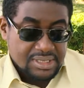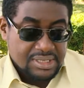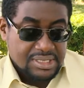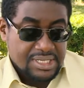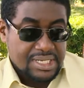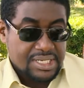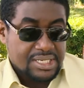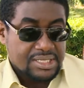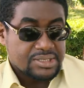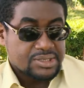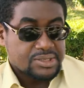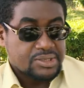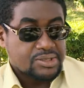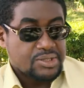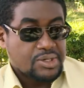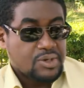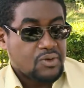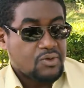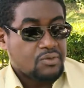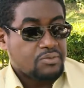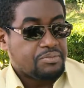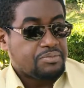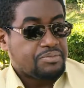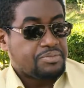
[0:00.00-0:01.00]
That has
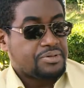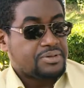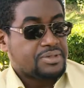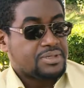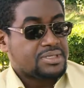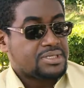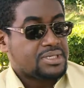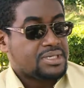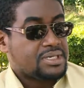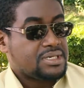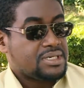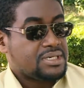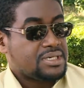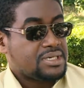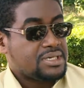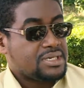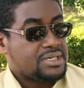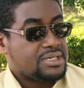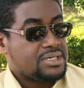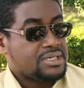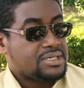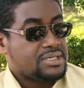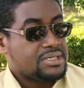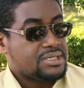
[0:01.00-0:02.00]
now put
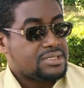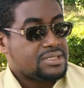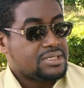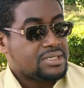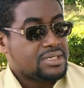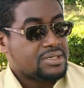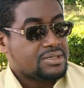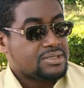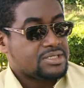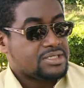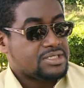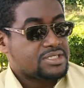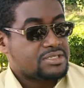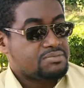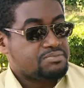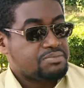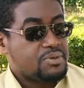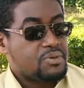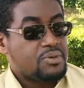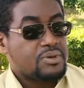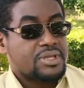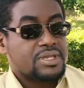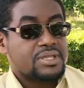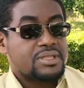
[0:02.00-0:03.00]
a
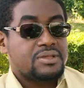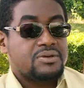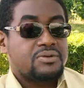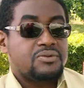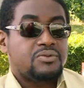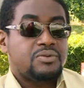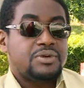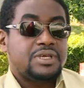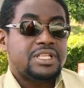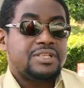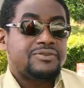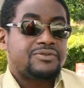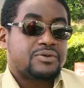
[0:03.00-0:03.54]
spoke in the wheel,